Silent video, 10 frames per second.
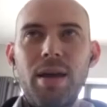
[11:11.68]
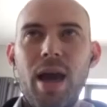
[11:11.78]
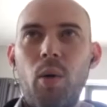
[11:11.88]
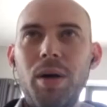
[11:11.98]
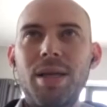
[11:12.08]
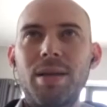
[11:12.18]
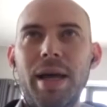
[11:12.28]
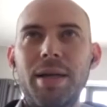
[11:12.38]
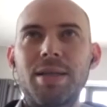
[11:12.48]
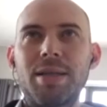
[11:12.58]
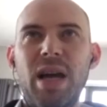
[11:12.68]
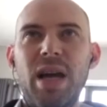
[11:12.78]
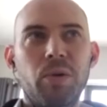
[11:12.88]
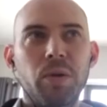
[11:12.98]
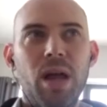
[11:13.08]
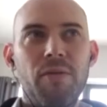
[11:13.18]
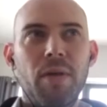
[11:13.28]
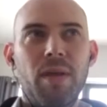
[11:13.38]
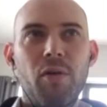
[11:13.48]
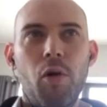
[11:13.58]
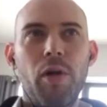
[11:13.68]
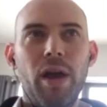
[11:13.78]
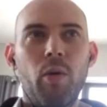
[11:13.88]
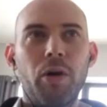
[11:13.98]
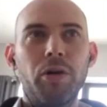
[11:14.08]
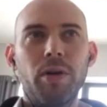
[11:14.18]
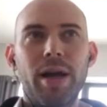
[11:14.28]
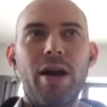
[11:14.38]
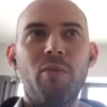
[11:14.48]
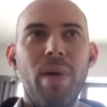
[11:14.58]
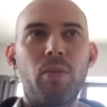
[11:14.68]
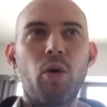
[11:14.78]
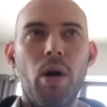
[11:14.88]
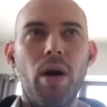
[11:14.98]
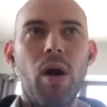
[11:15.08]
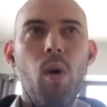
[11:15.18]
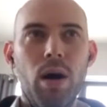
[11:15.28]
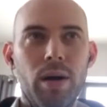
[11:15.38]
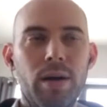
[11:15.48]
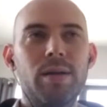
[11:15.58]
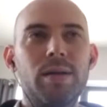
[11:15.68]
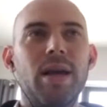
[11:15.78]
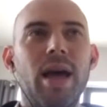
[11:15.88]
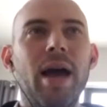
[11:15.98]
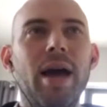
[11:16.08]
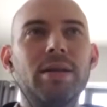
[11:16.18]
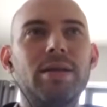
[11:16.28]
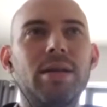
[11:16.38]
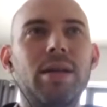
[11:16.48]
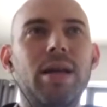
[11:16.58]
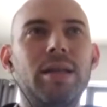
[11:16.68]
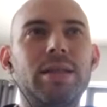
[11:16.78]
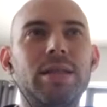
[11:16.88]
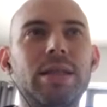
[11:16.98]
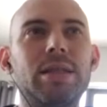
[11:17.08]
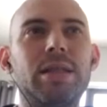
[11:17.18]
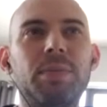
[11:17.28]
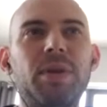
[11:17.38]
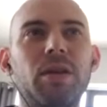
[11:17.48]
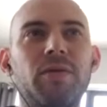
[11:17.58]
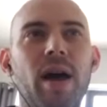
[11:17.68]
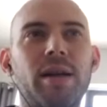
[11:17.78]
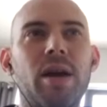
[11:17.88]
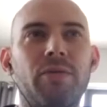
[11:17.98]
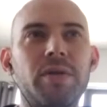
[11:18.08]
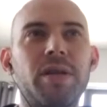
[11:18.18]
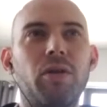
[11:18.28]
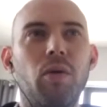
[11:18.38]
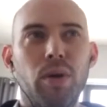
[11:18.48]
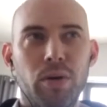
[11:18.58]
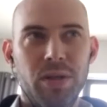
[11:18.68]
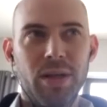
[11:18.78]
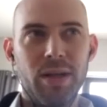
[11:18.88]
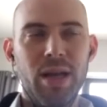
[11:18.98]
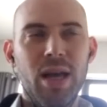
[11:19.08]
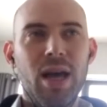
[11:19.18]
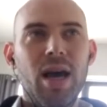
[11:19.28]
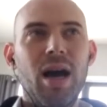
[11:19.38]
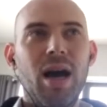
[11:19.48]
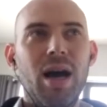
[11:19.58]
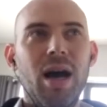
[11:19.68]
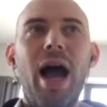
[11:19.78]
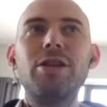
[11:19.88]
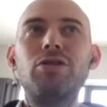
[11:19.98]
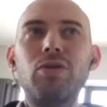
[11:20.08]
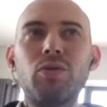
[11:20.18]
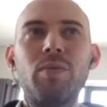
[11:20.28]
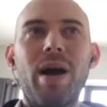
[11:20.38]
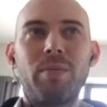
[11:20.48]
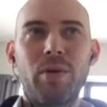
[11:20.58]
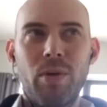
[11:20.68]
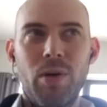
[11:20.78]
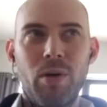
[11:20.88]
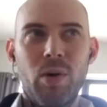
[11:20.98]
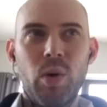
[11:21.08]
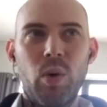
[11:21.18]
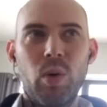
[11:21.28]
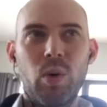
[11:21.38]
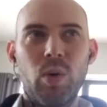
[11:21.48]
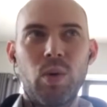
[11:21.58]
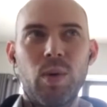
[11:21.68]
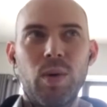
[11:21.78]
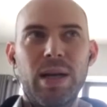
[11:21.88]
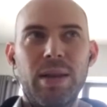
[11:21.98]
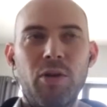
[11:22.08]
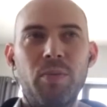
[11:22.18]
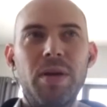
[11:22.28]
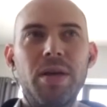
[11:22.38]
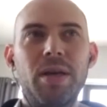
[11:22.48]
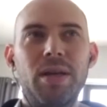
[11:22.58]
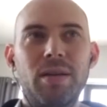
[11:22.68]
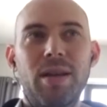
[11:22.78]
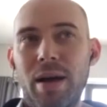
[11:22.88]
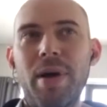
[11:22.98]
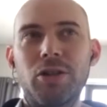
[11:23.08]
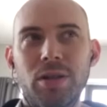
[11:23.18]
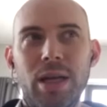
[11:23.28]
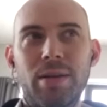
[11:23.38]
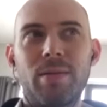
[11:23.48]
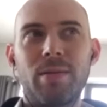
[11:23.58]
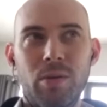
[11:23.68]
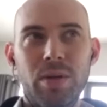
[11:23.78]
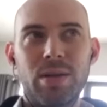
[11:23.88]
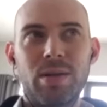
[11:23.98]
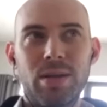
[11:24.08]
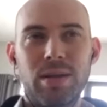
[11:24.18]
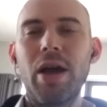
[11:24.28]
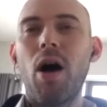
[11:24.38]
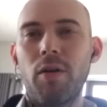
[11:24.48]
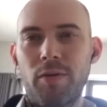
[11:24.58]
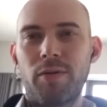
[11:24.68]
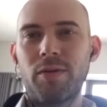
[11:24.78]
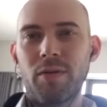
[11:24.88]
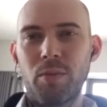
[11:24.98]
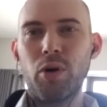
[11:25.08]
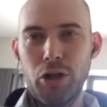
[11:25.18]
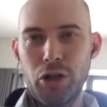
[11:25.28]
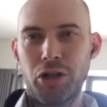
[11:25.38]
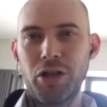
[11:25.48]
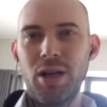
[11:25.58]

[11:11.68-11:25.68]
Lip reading: Yeah, it wasn't like a September 11th level thing where you're like, I remember where I was and it didn't deeply affect every single person. I do remember though, there being, like I mentioned, like there was this layoff push.